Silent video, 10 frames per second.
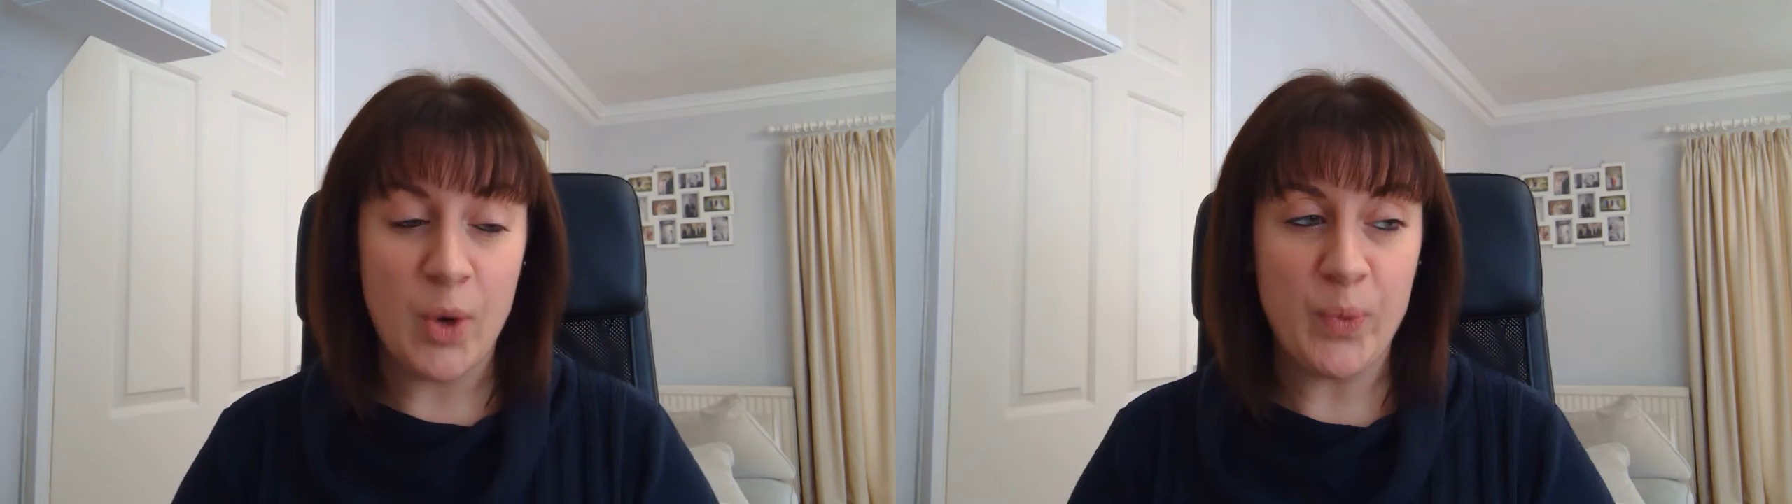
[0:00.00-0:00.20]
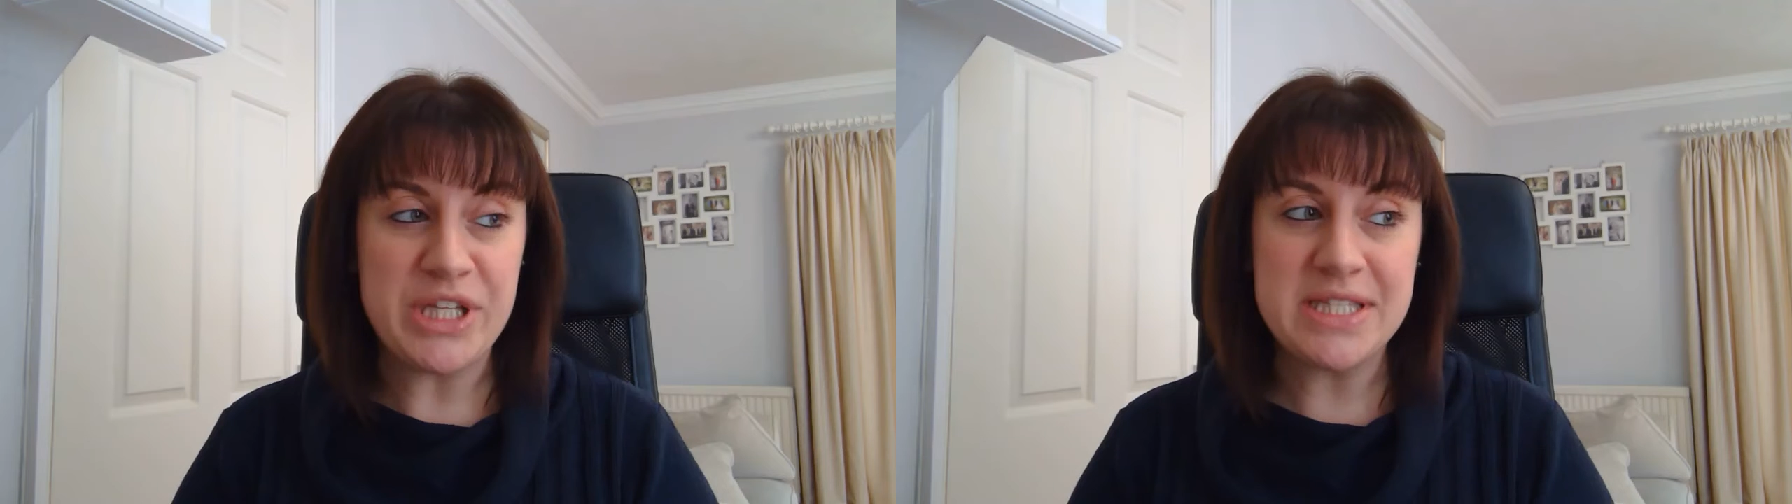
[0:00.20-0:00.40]

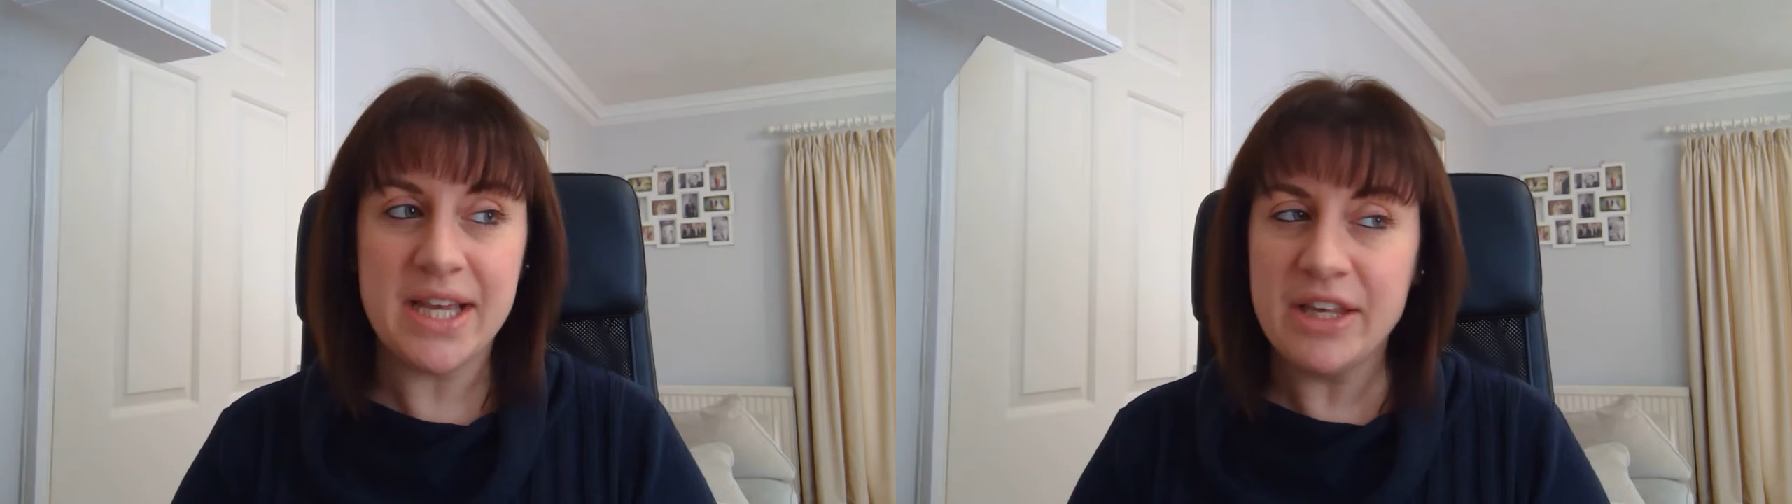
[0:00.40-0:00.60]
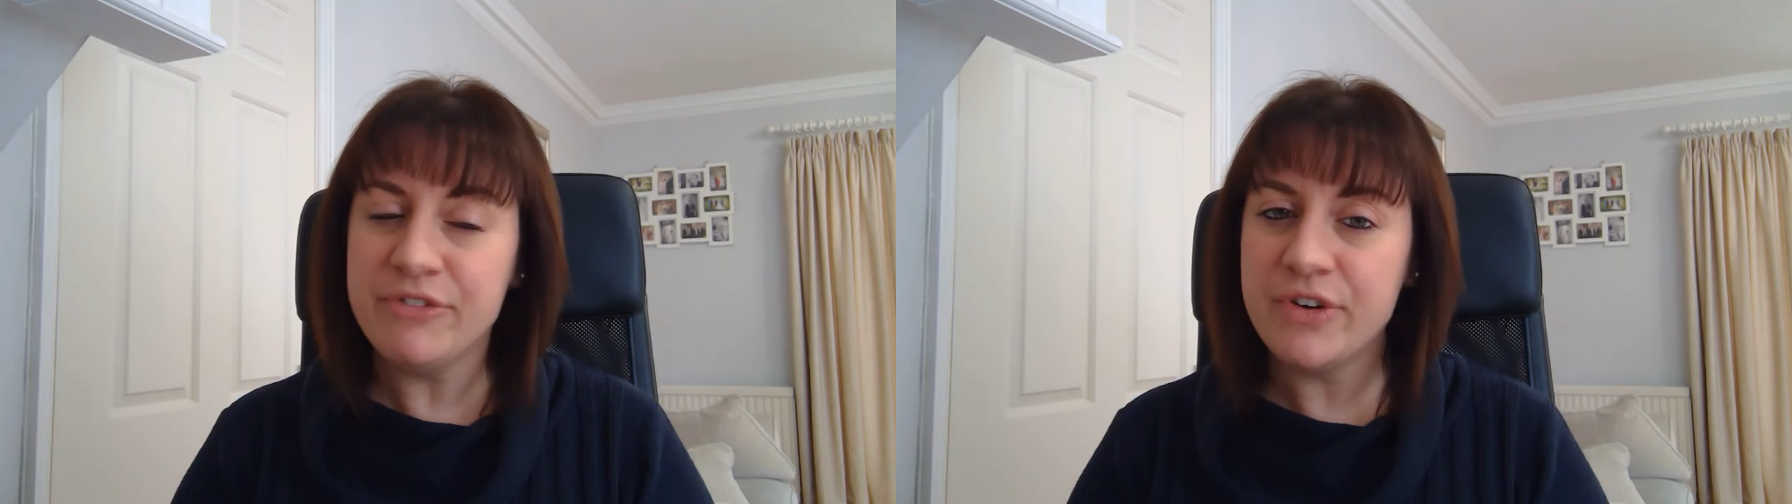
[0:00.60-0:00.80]
We
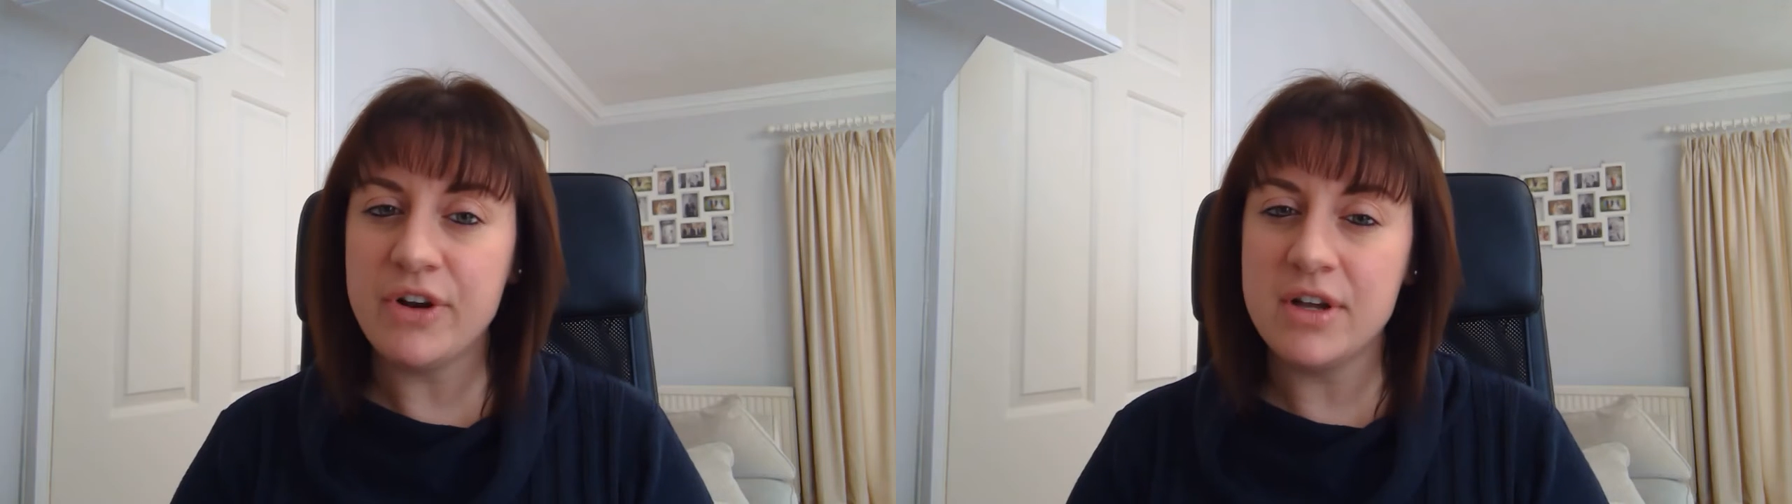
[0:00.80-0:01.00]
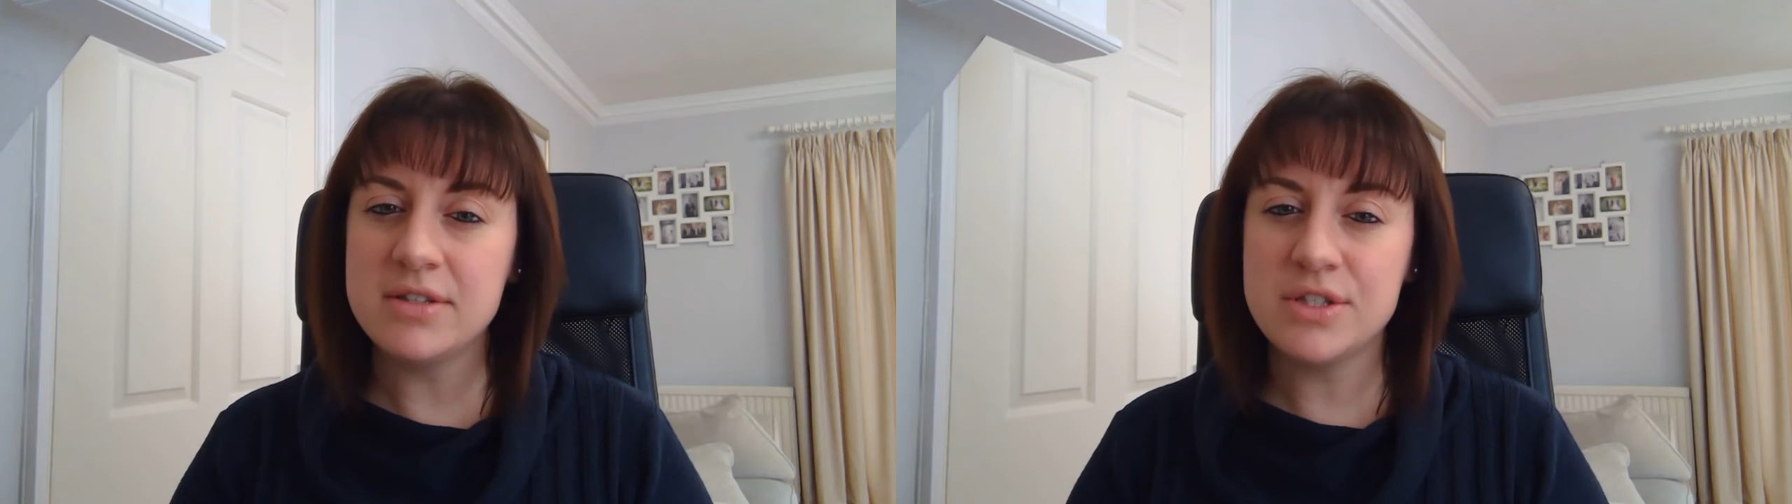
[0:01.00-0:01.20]
take for
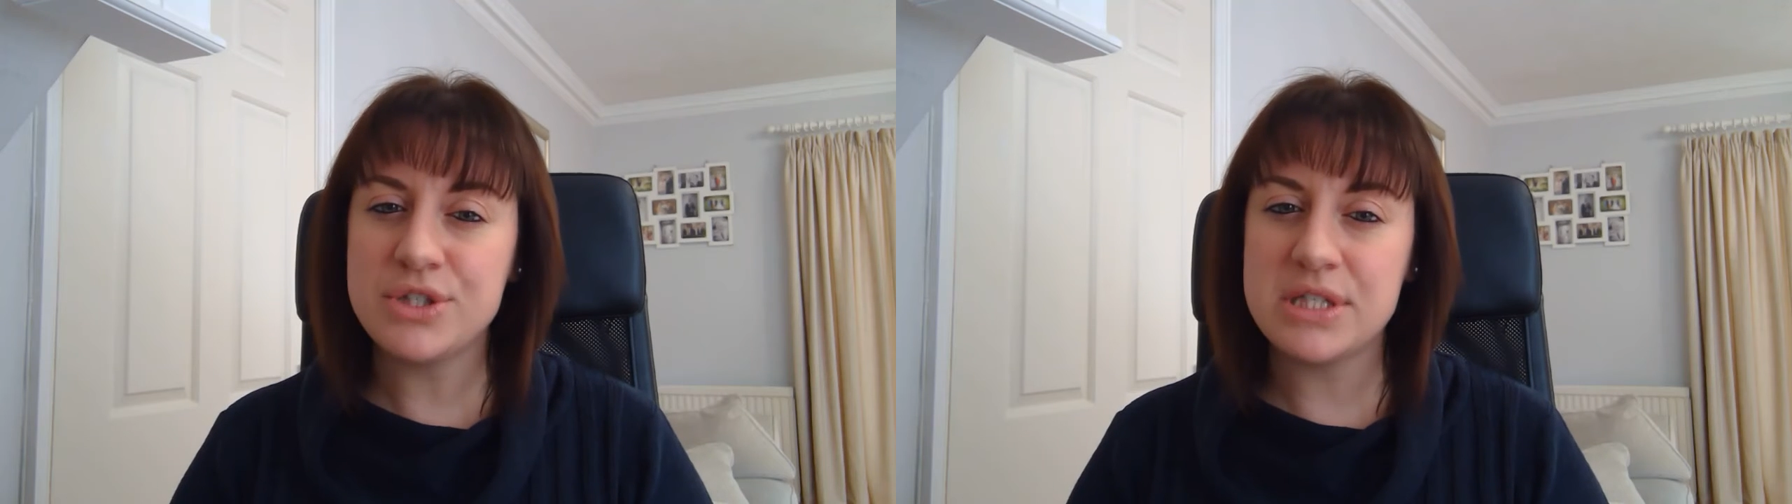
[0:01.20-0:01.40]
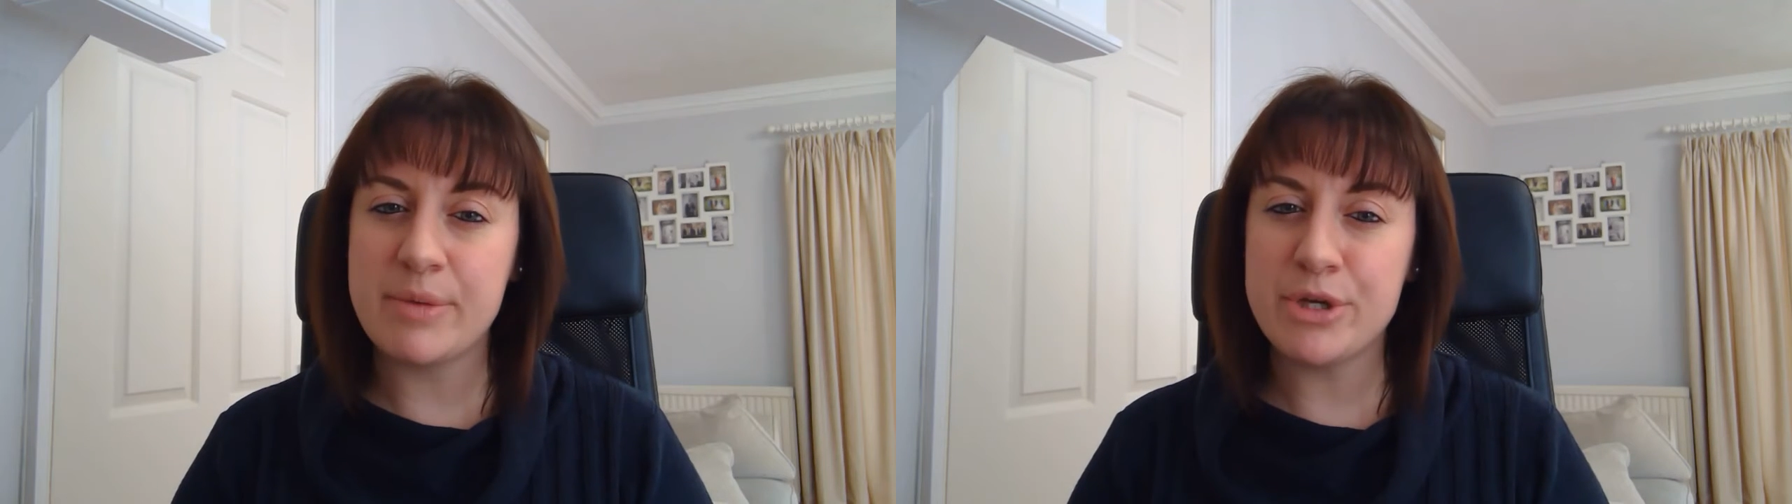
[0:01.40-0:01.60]
granted
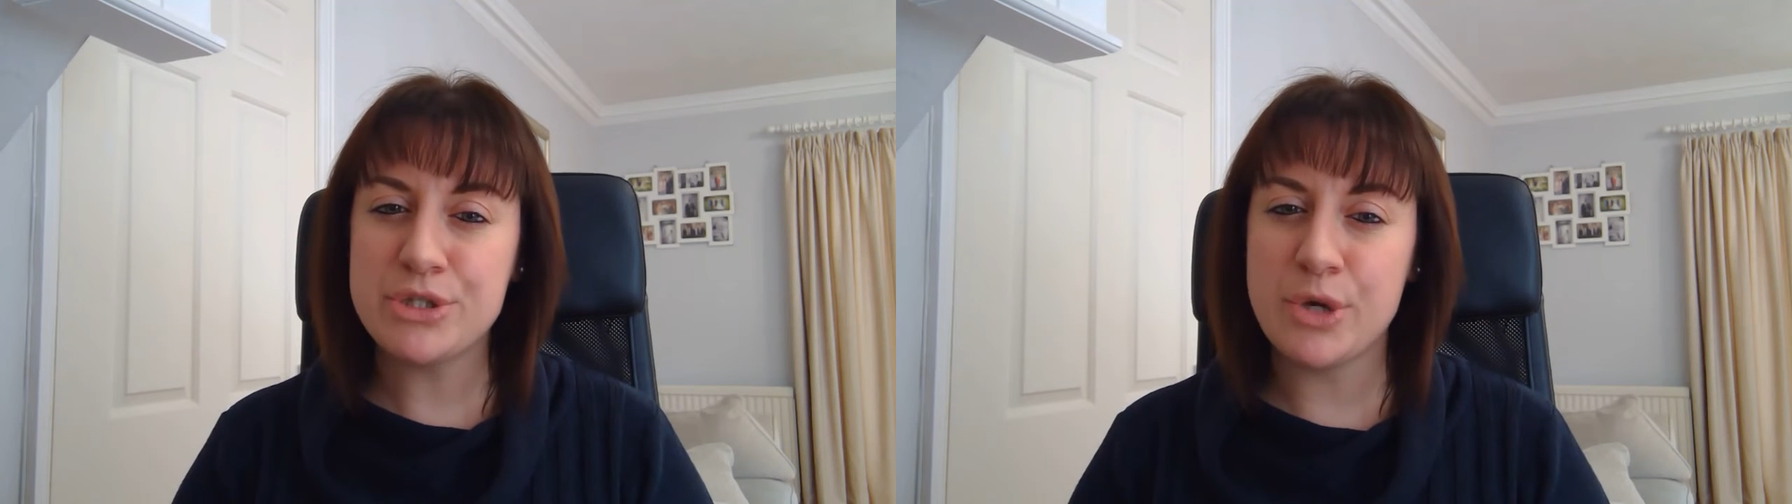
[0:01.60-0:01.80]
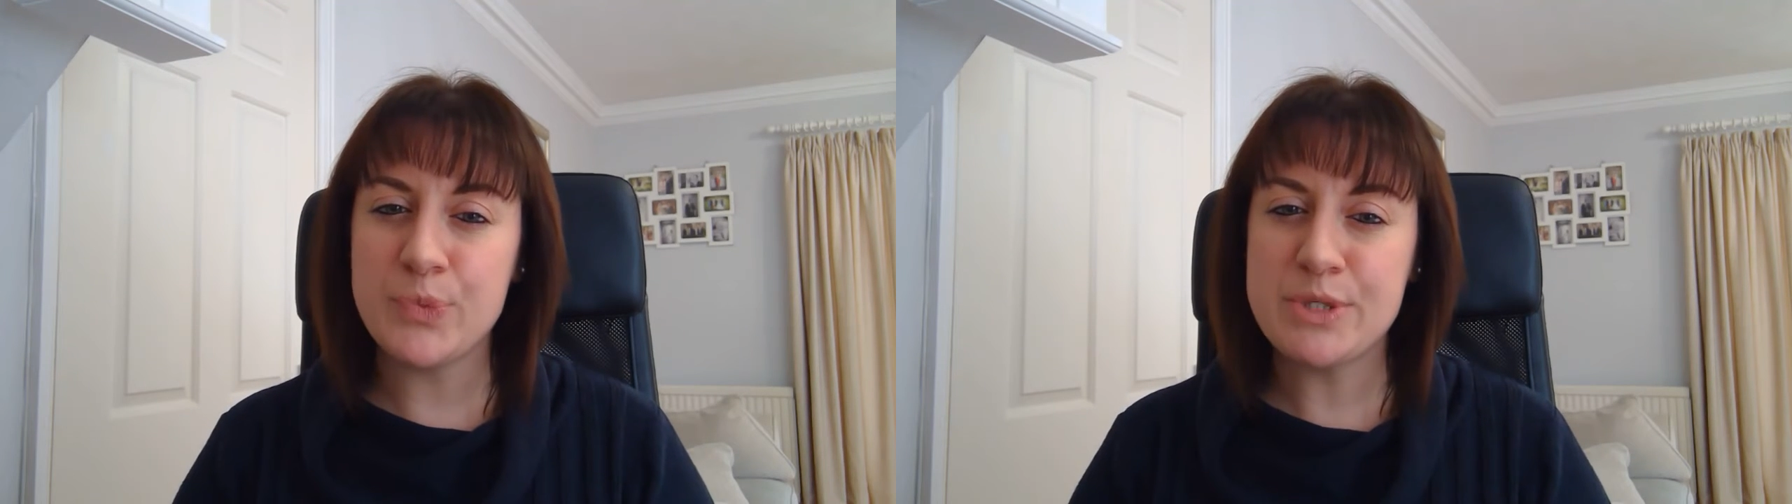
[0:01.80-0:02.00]
just how much
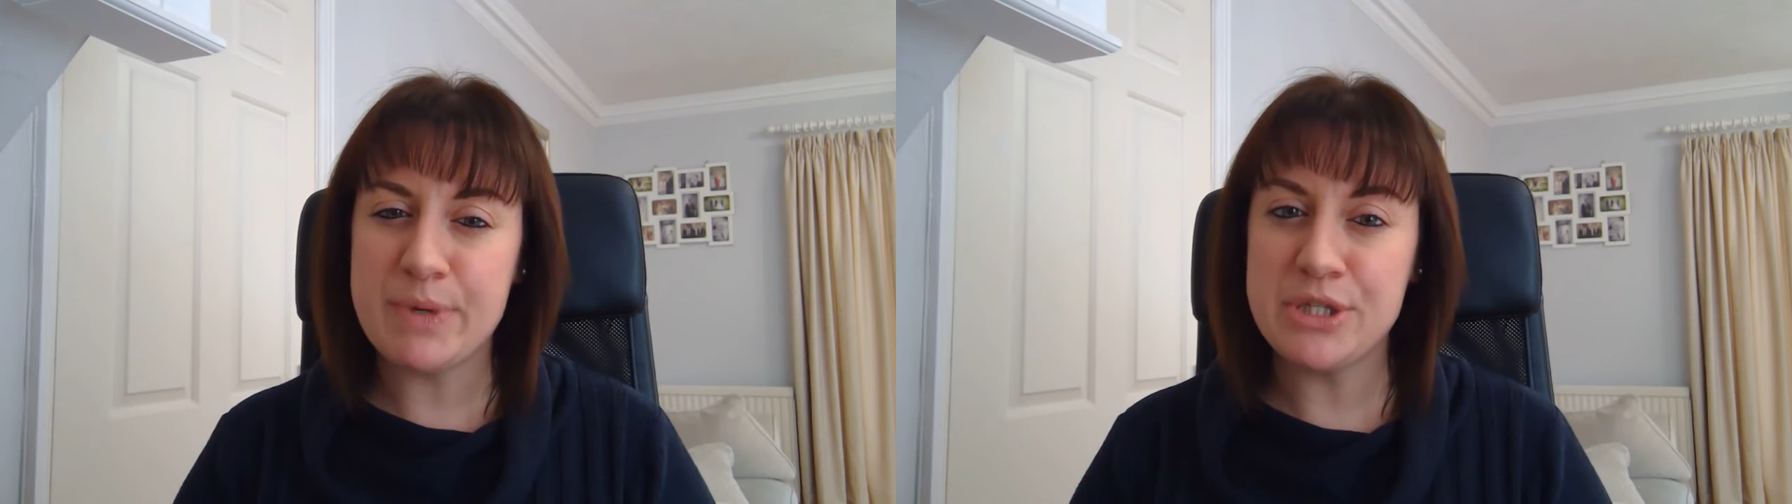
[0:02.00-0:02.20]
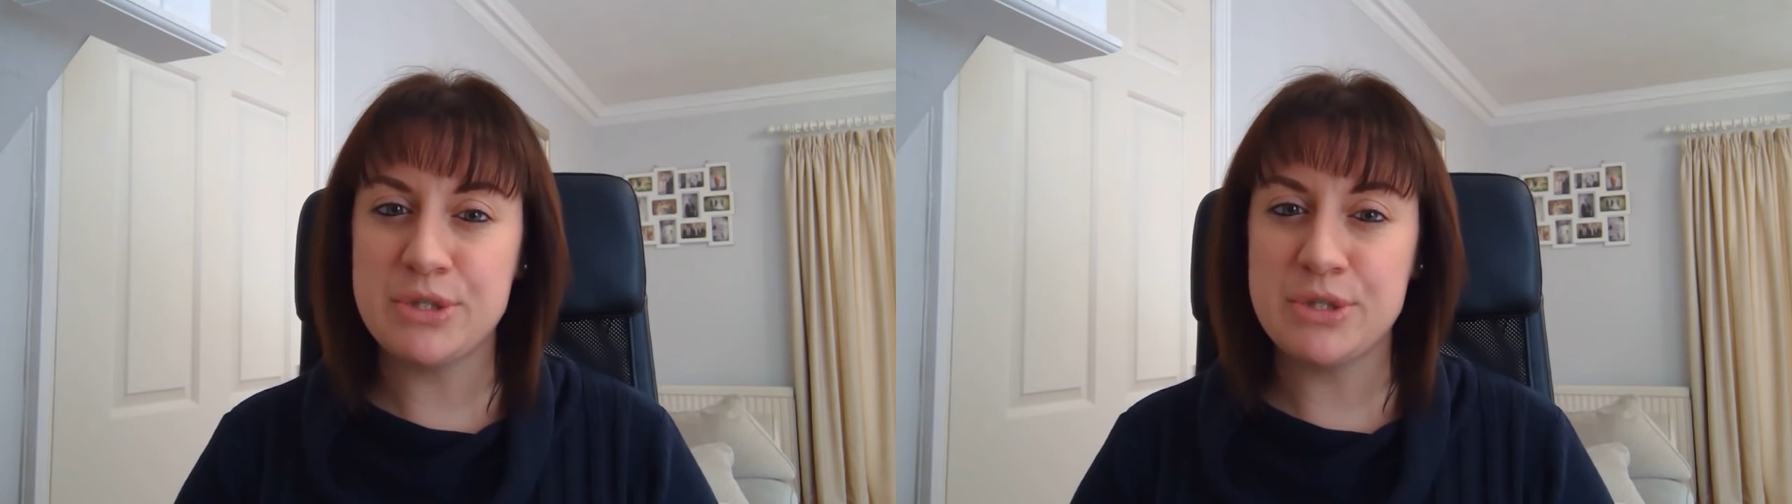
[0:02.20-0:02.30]
time we spend